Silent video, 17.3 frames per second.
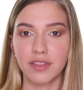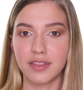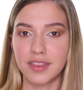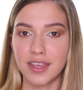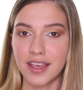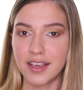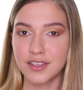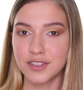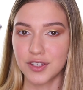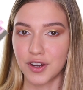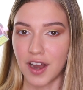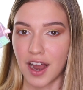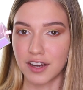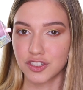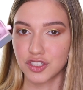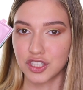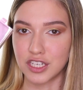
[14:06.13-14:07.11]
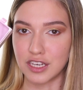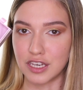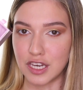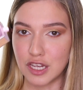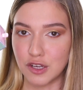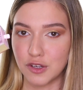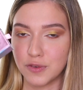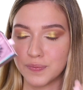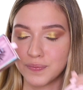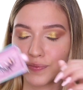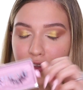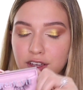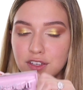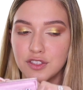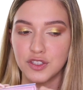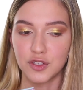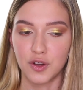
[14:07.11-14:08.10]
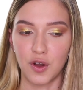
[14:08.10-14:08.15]
These are actually new,
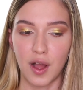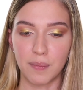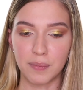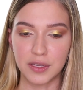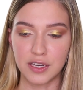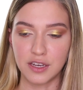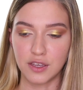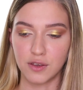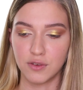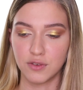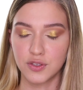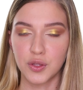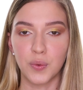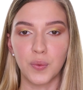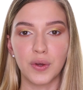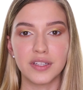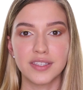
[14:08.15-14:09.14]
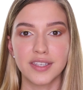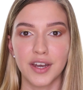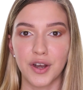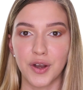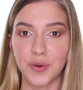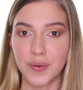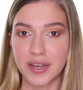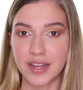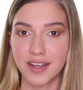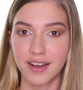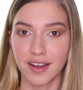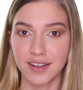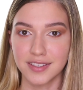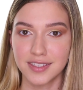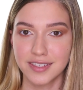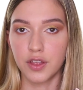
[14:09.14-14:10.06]
so I'm gonna use the ones that are already cut.